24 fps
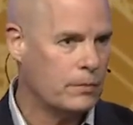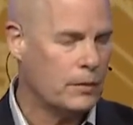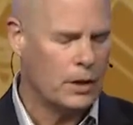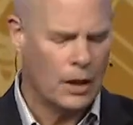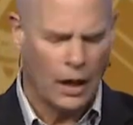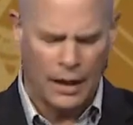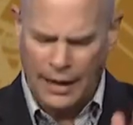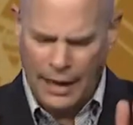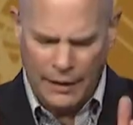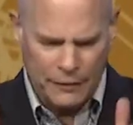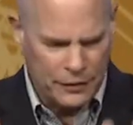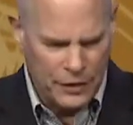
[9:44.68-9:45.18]

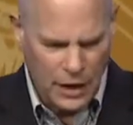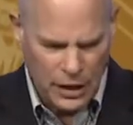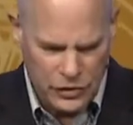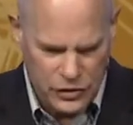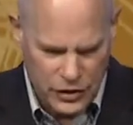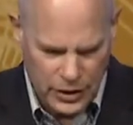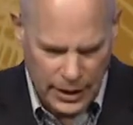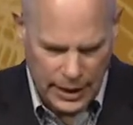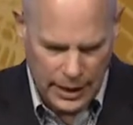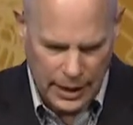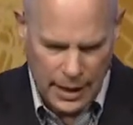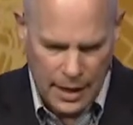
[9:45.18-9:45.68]
an
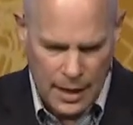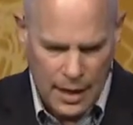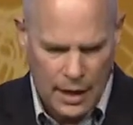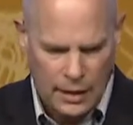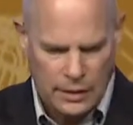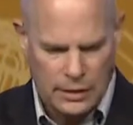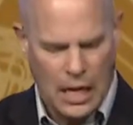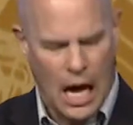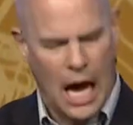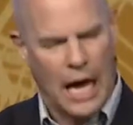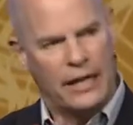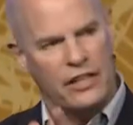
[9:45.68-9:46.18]
ethnicity,
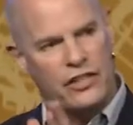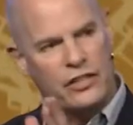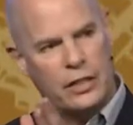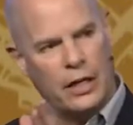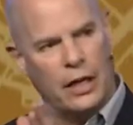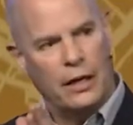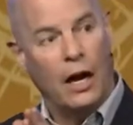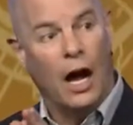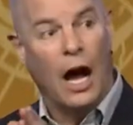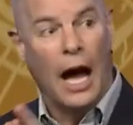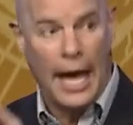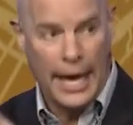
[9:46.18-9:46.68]
not as
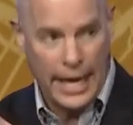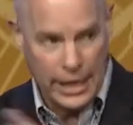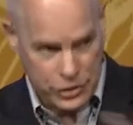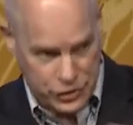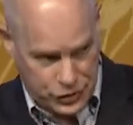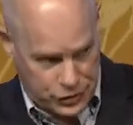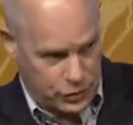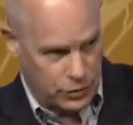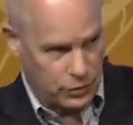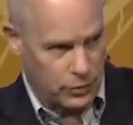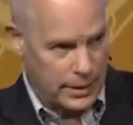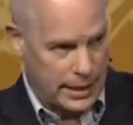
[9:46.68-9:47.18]
a
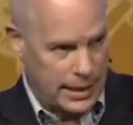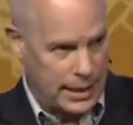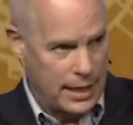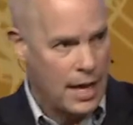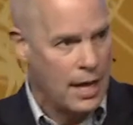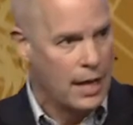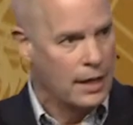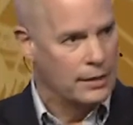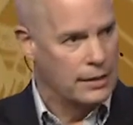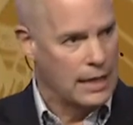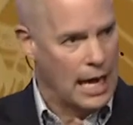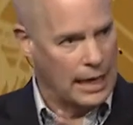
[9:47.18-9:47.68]
history,
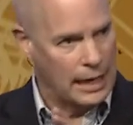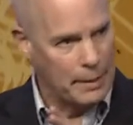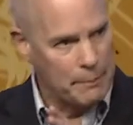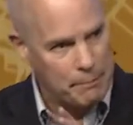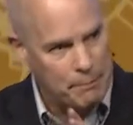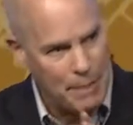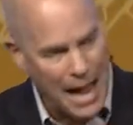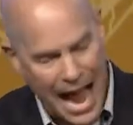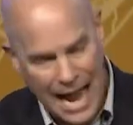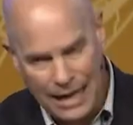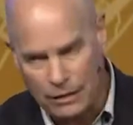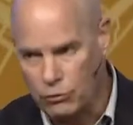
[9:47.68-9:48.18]
not a
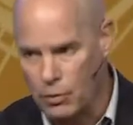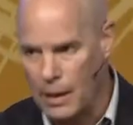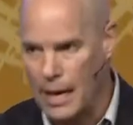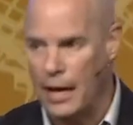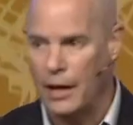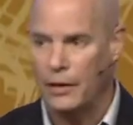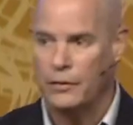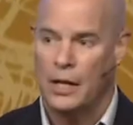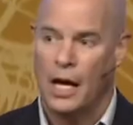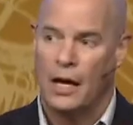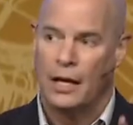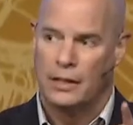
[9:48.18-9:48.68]

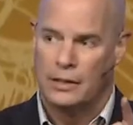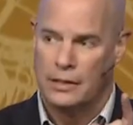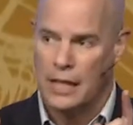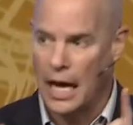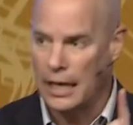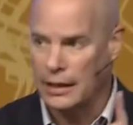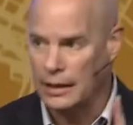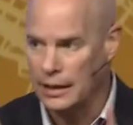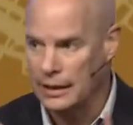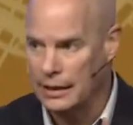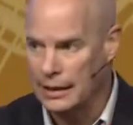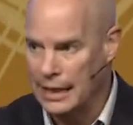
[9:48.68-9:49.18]
background,
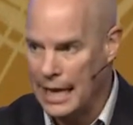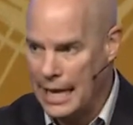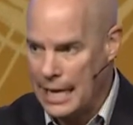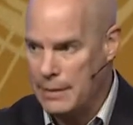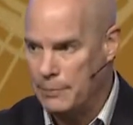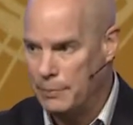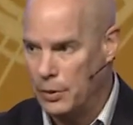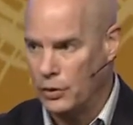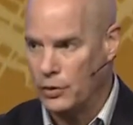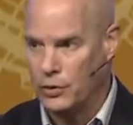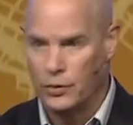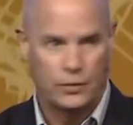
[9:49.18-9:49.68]
not a
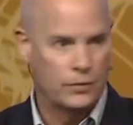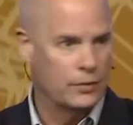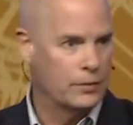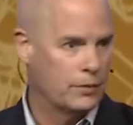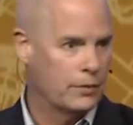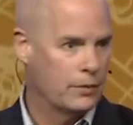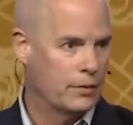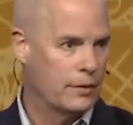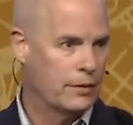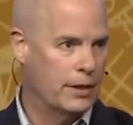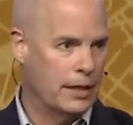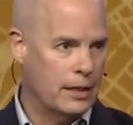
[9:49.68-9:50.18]
label.
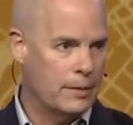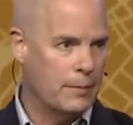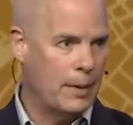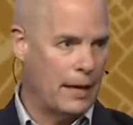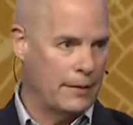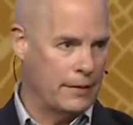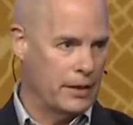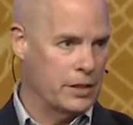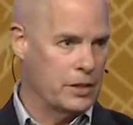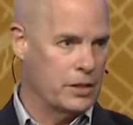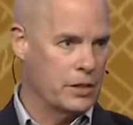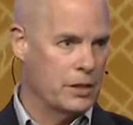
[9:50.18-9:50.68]
Think
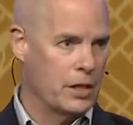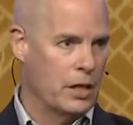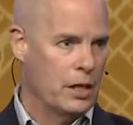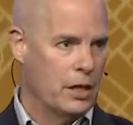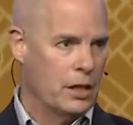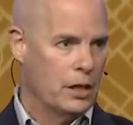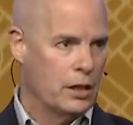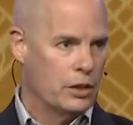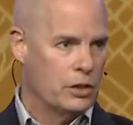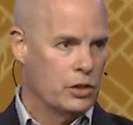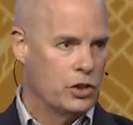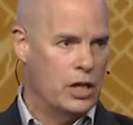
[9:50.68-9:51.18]
about this.
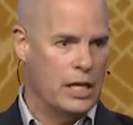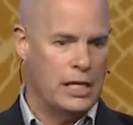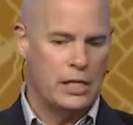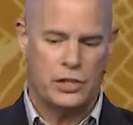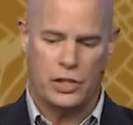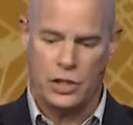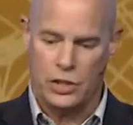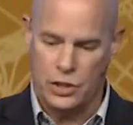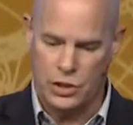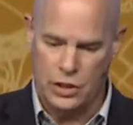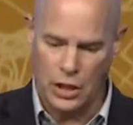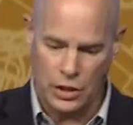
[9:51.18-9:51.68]

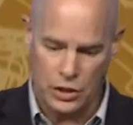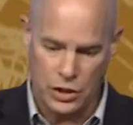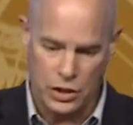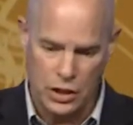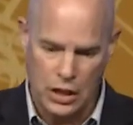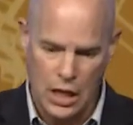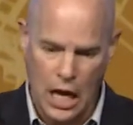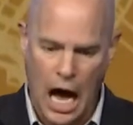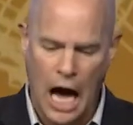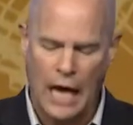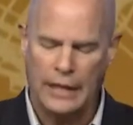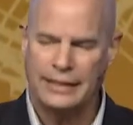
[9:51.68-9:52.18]
Jesus does
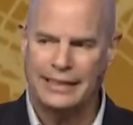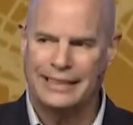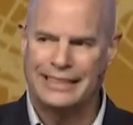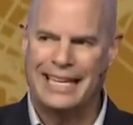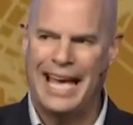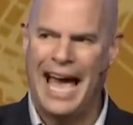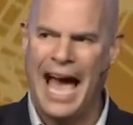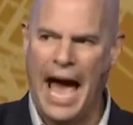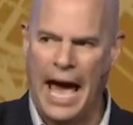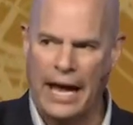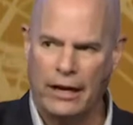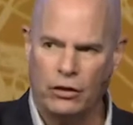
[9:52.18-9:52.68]
not
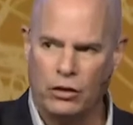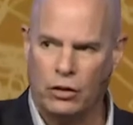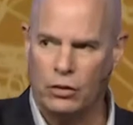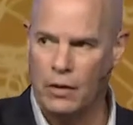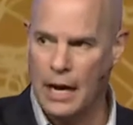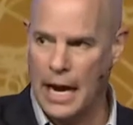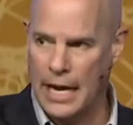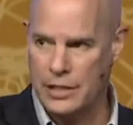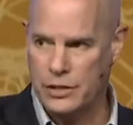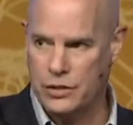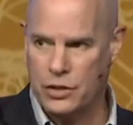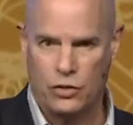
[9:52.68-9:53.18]

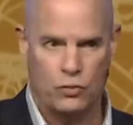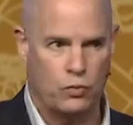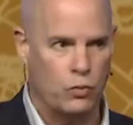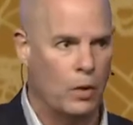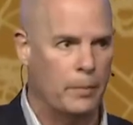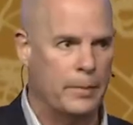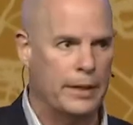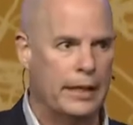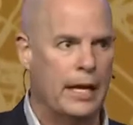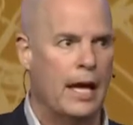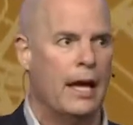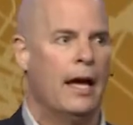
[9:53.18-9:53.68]
categorize this
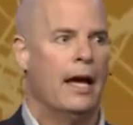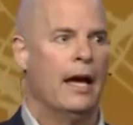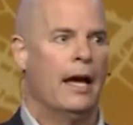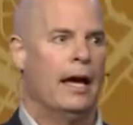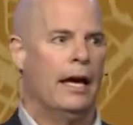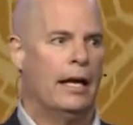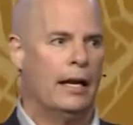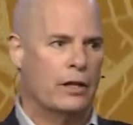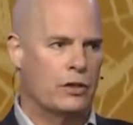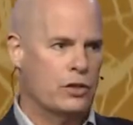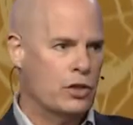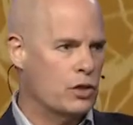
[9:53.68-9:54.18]
woman.
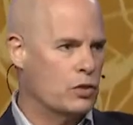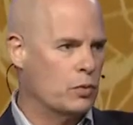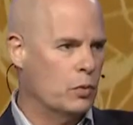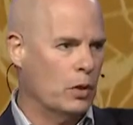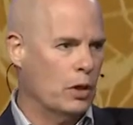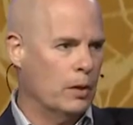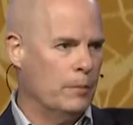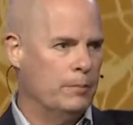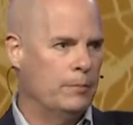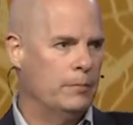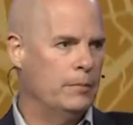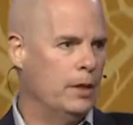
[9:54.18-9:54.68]
And I just
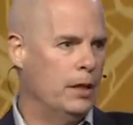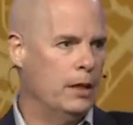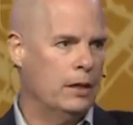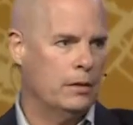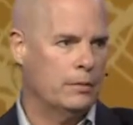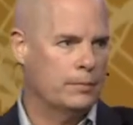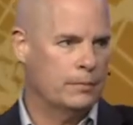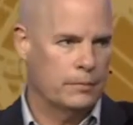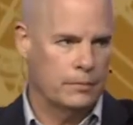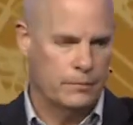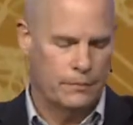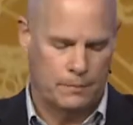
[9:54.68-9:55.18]
want to, you
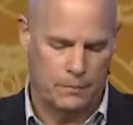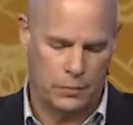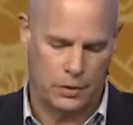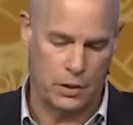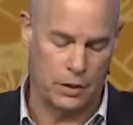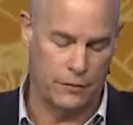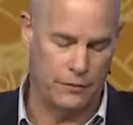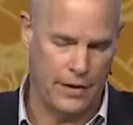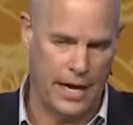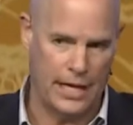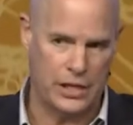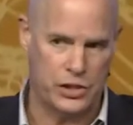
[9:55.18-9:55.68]
know,
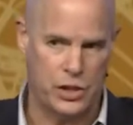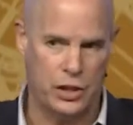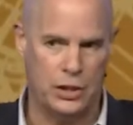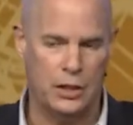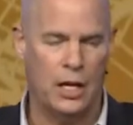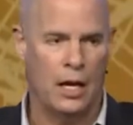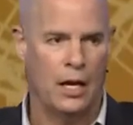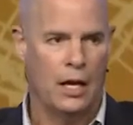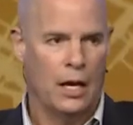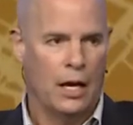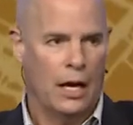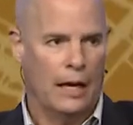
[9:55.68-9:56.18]

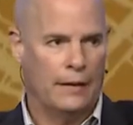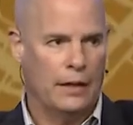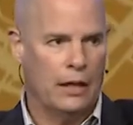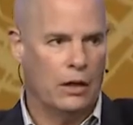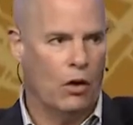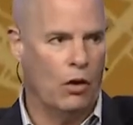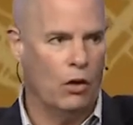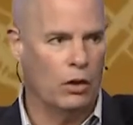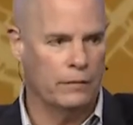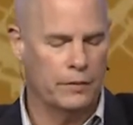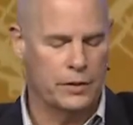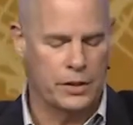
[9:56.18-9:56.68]
confession. I think
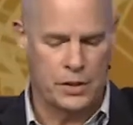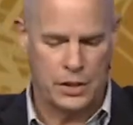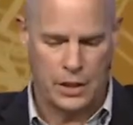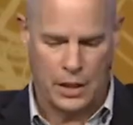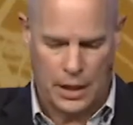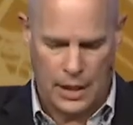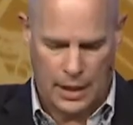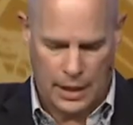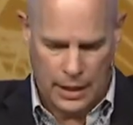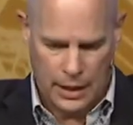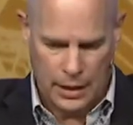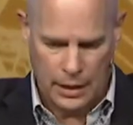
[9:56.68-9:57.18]
all of us
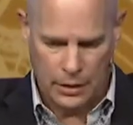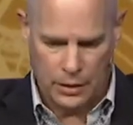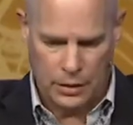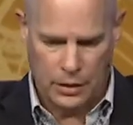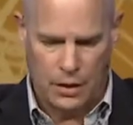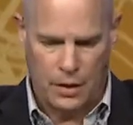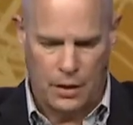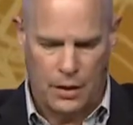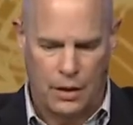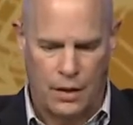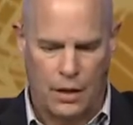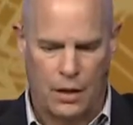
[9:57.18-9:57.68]
here,
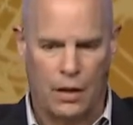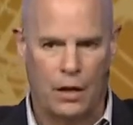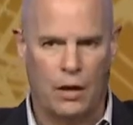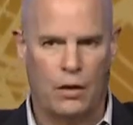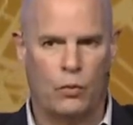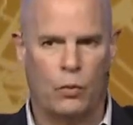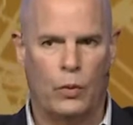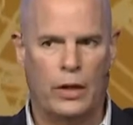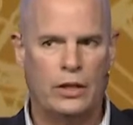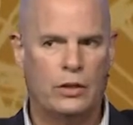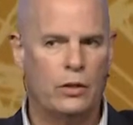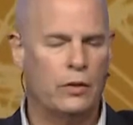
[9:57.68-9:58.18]

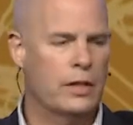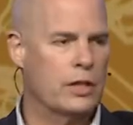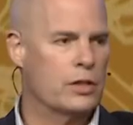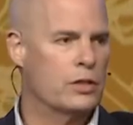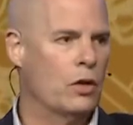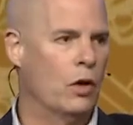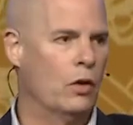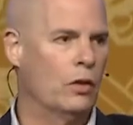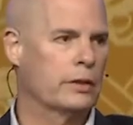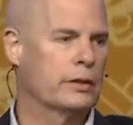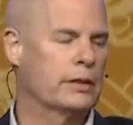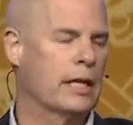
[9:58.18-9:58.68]
we do this
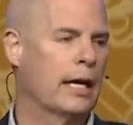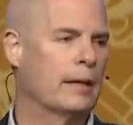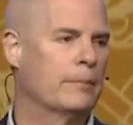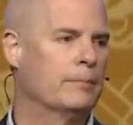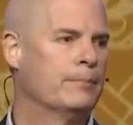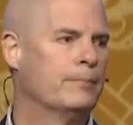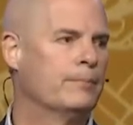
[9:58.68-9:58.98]
all the time.